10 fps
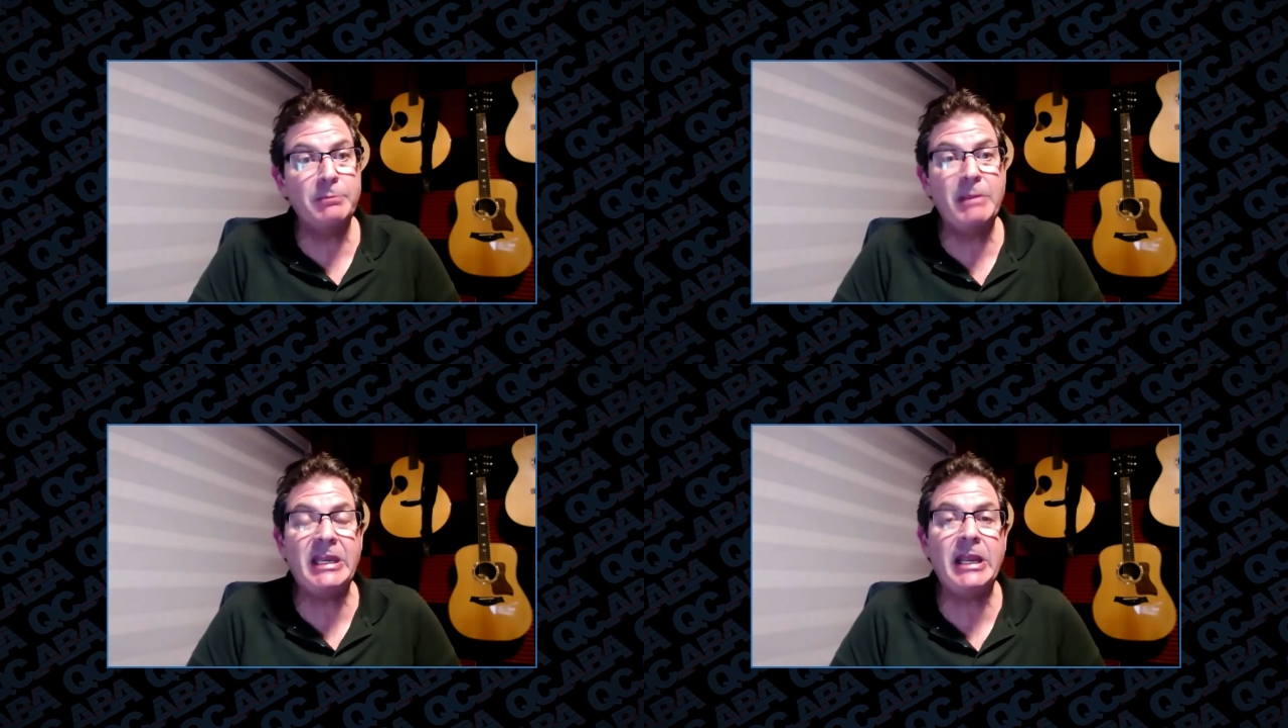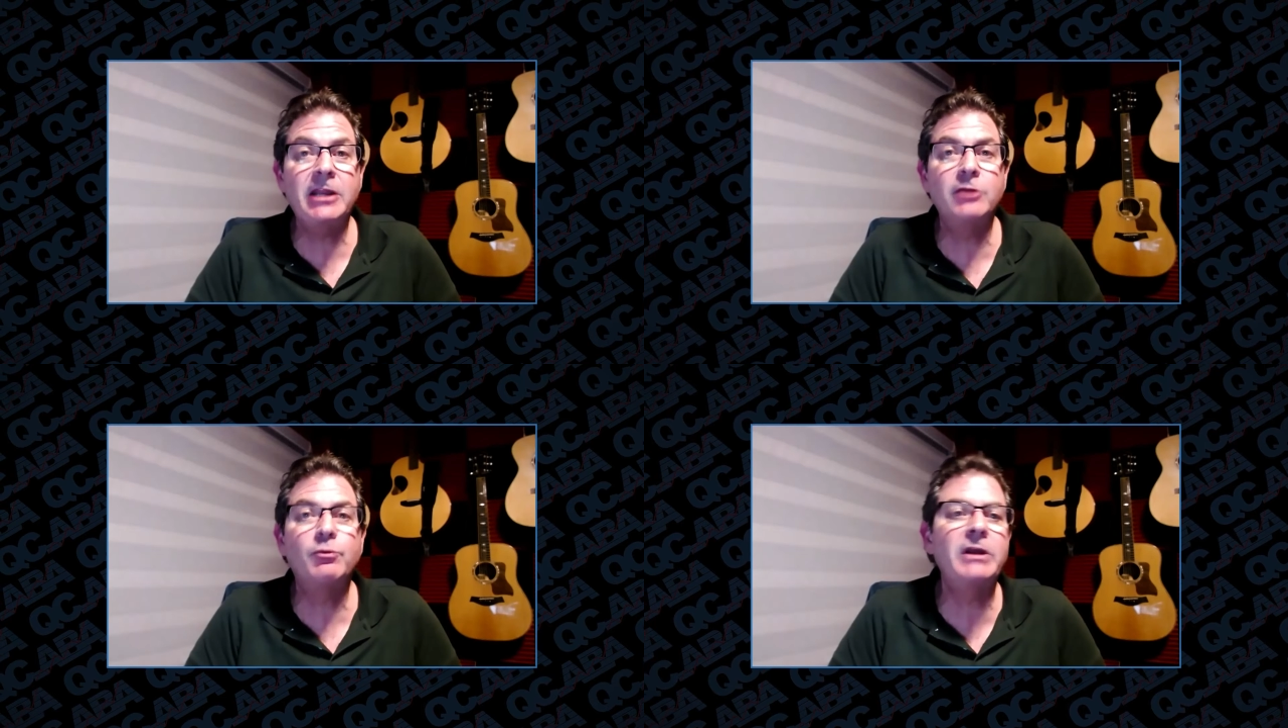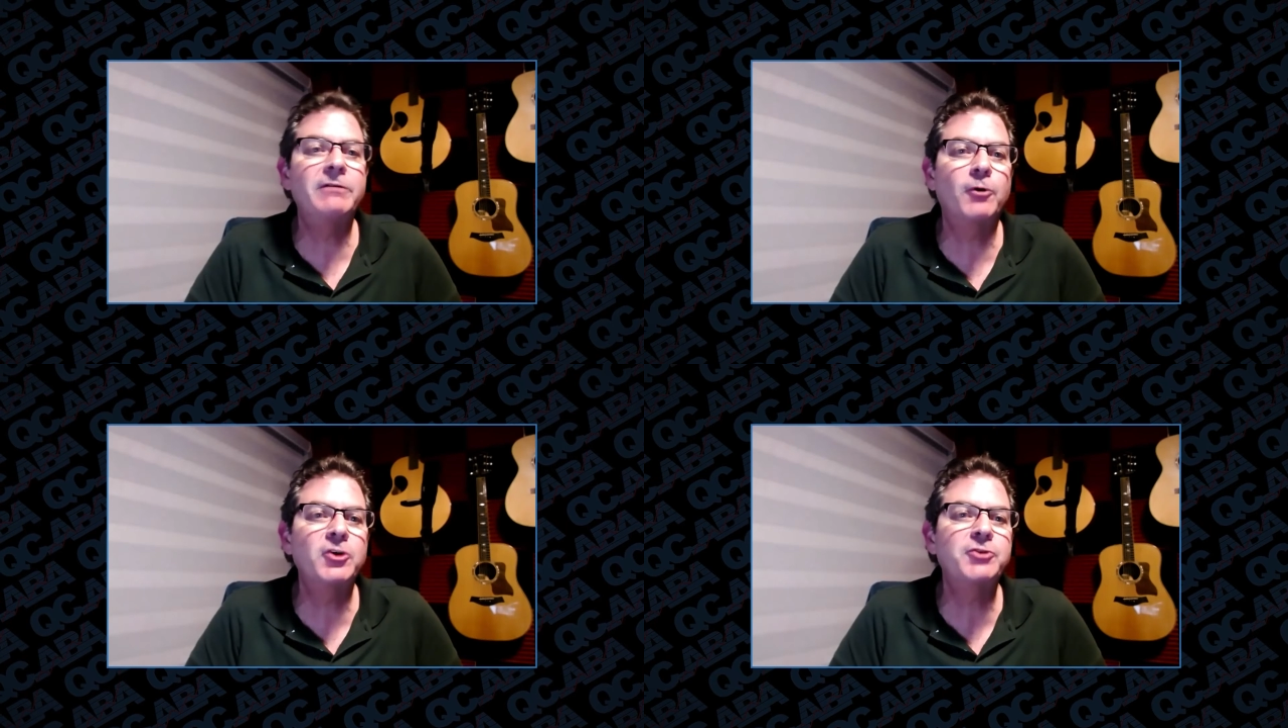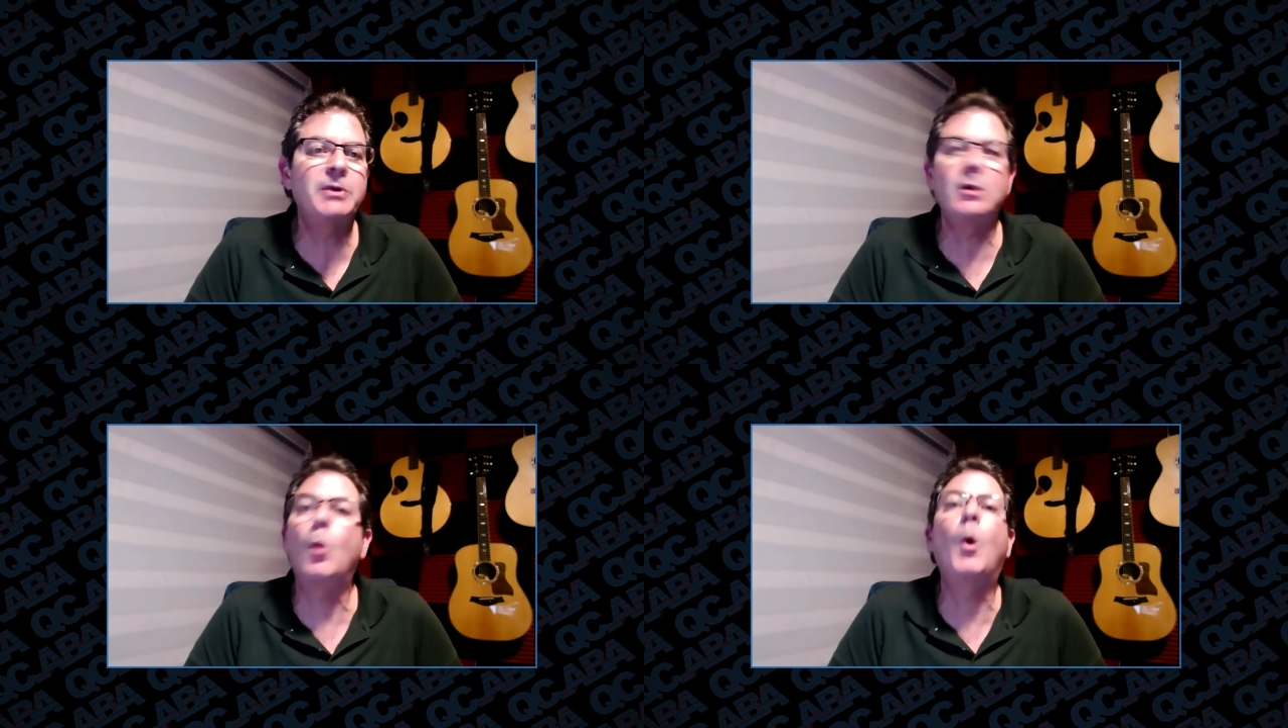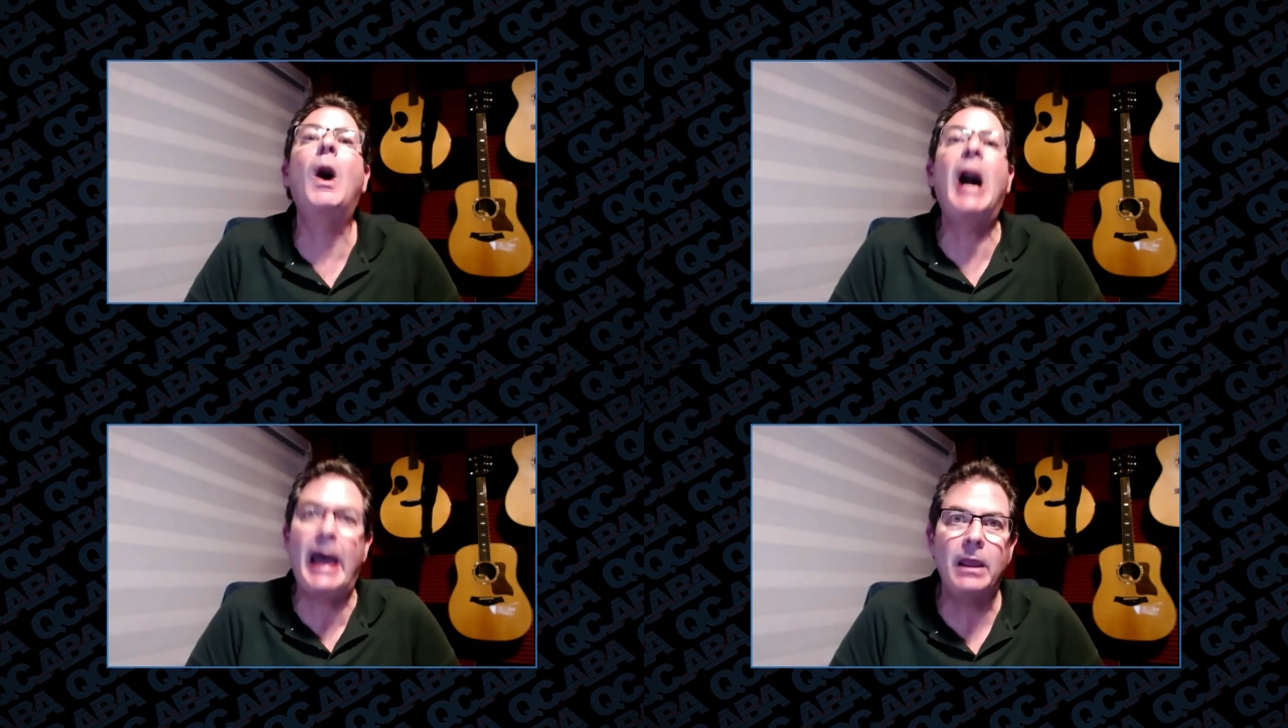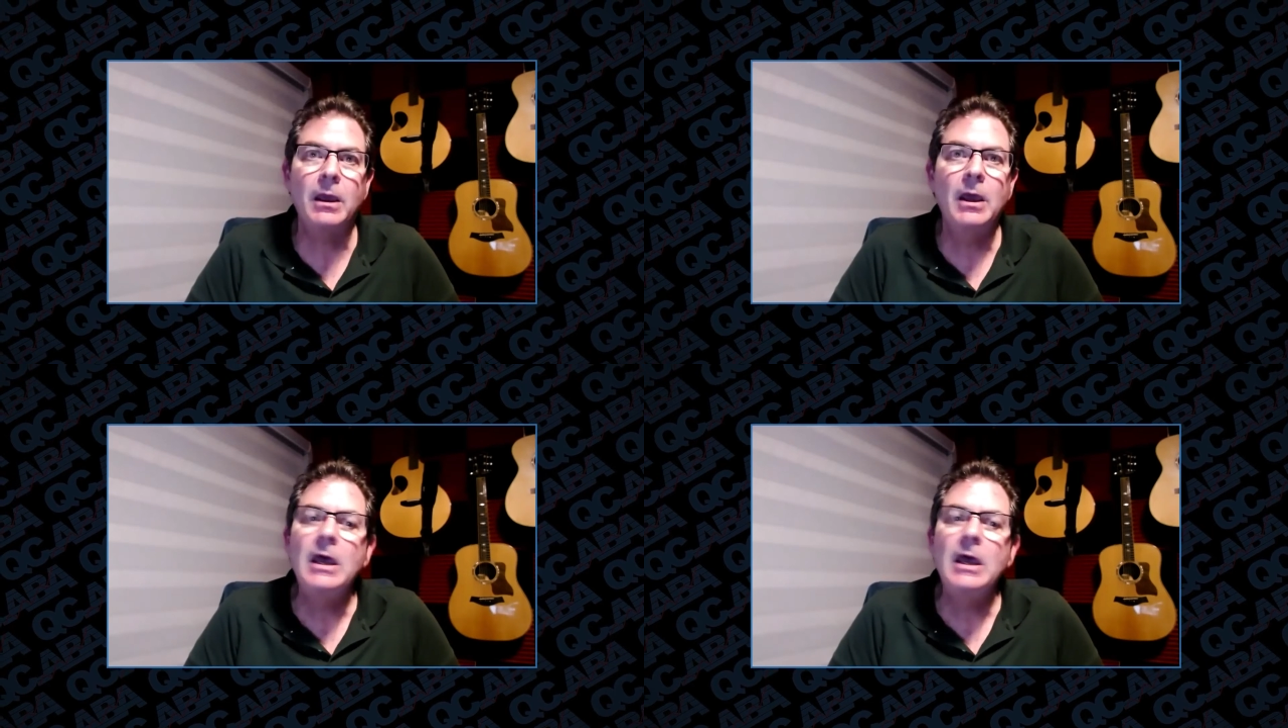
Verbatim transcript: mediated reinforcement. Why?